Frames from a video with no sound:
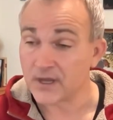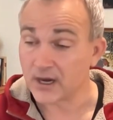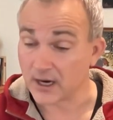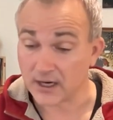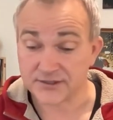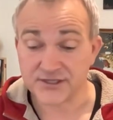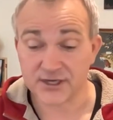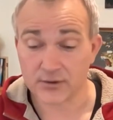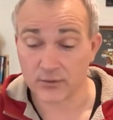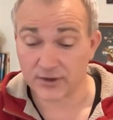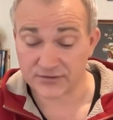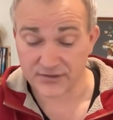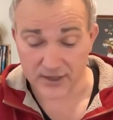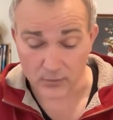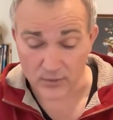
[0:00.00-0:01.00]
I'll tell you one
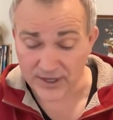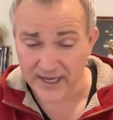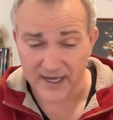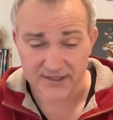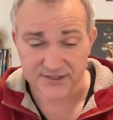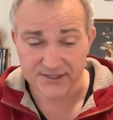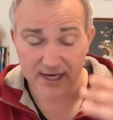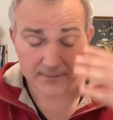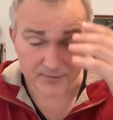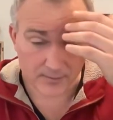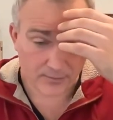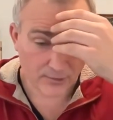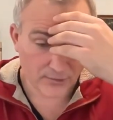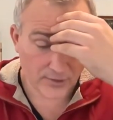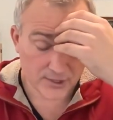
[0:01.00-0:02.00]
thing, we can't stop the
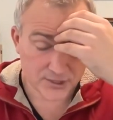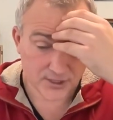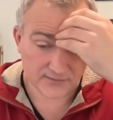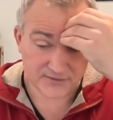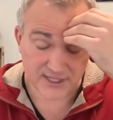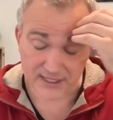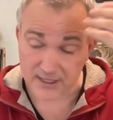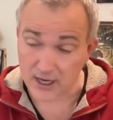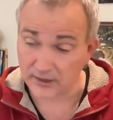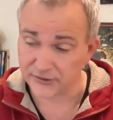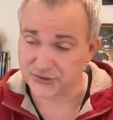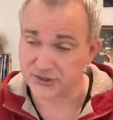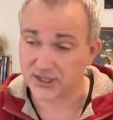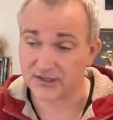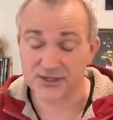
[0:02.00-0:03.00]
progression of
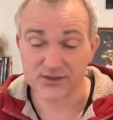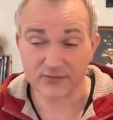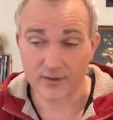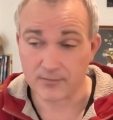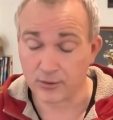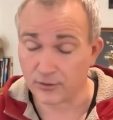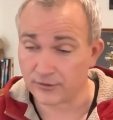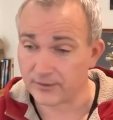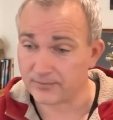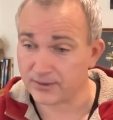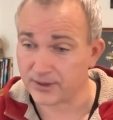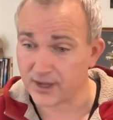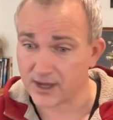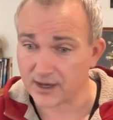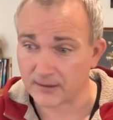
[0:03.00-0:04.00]
technology unless if we pull the
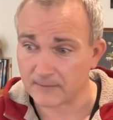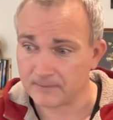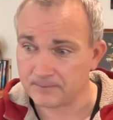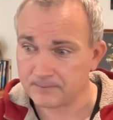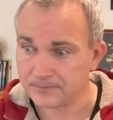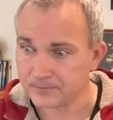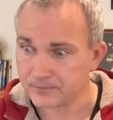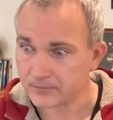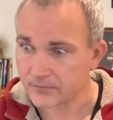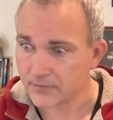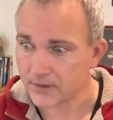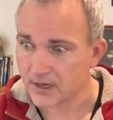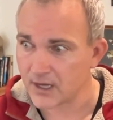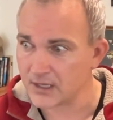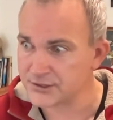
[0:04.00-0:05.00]
plug.
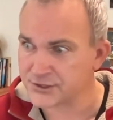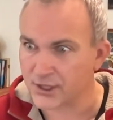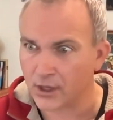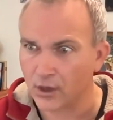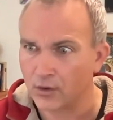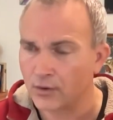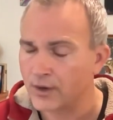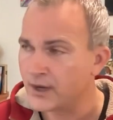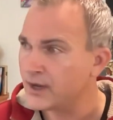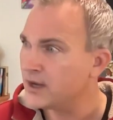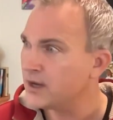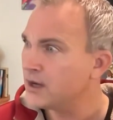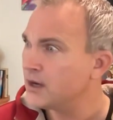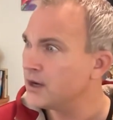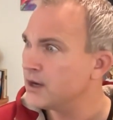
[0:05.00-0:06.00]
And so
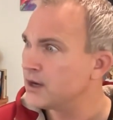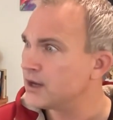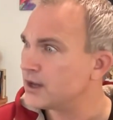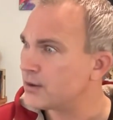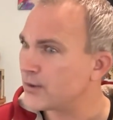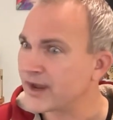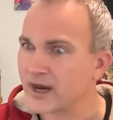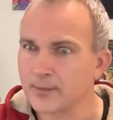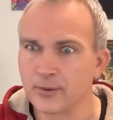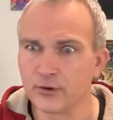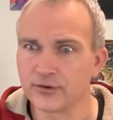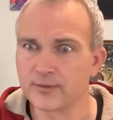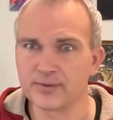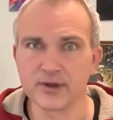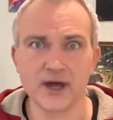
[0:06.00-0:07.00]
we got to pull
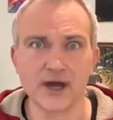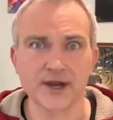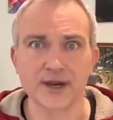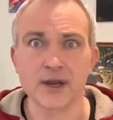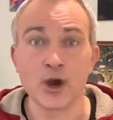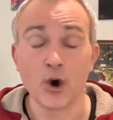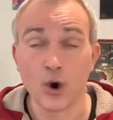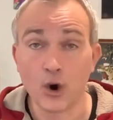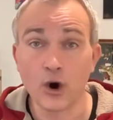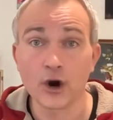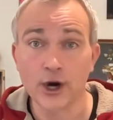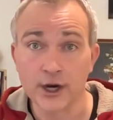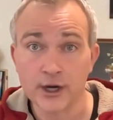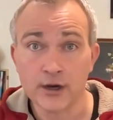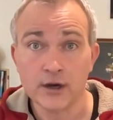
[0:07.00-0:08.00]
the plug
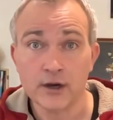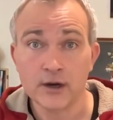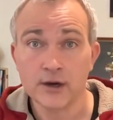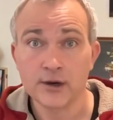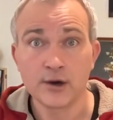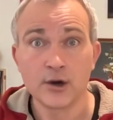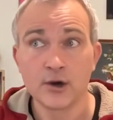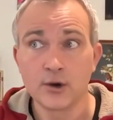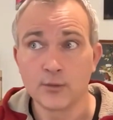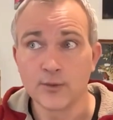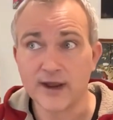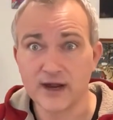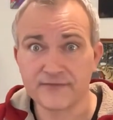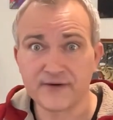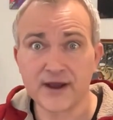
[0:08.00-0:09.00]
or we got
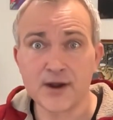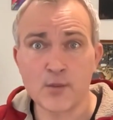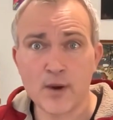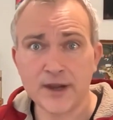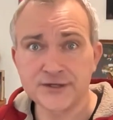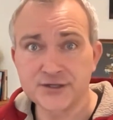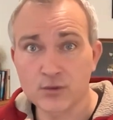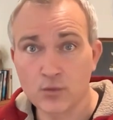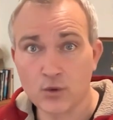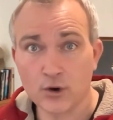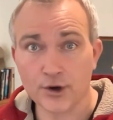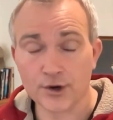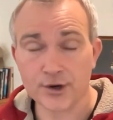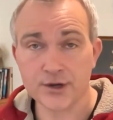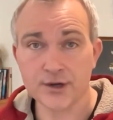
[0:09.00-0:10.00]
to find a way to
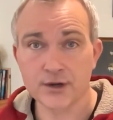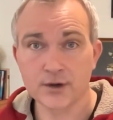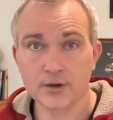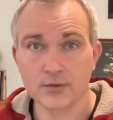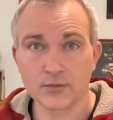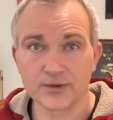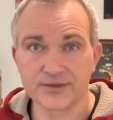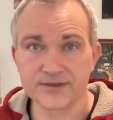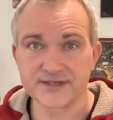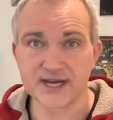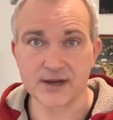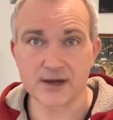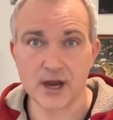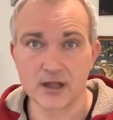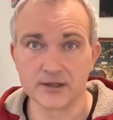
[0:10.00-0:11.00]
work with the
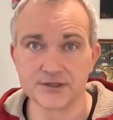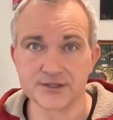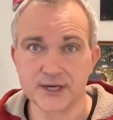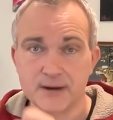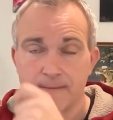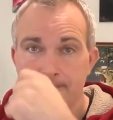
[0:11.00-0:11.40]
technology.